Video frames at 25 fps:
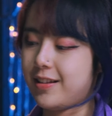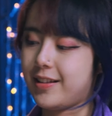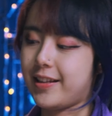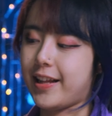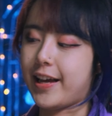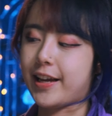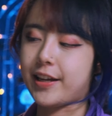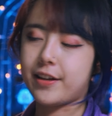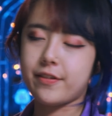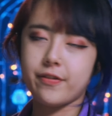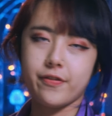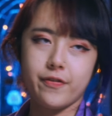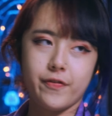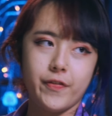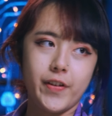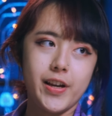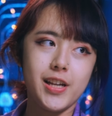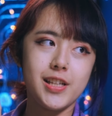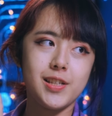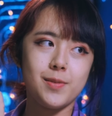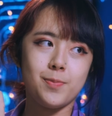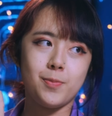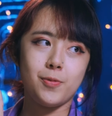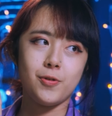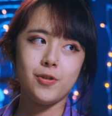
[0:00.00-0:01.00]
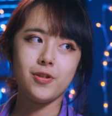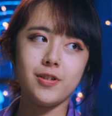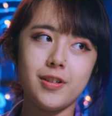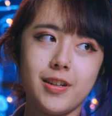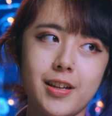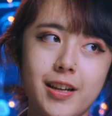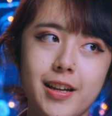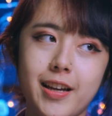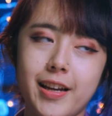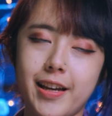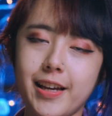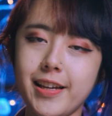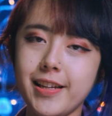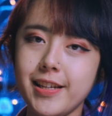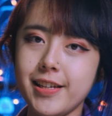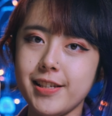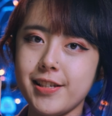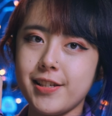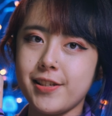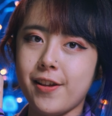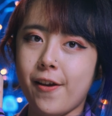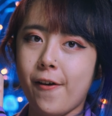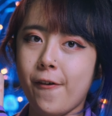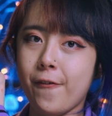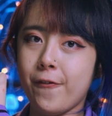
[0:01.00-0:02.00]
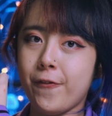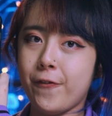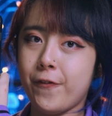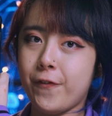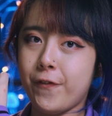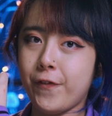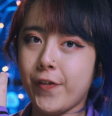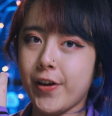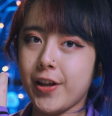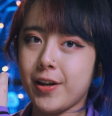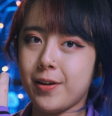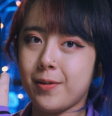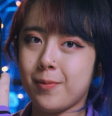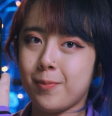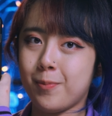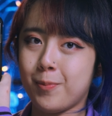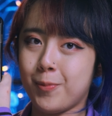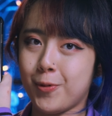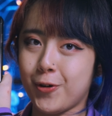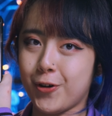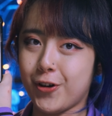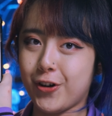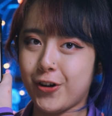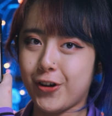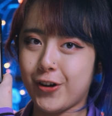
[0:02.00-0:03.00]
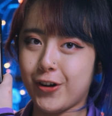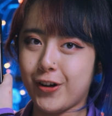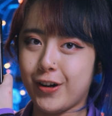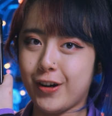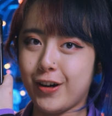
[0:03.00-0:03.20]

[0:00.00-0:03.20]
Like Facebook, it is Fitbook.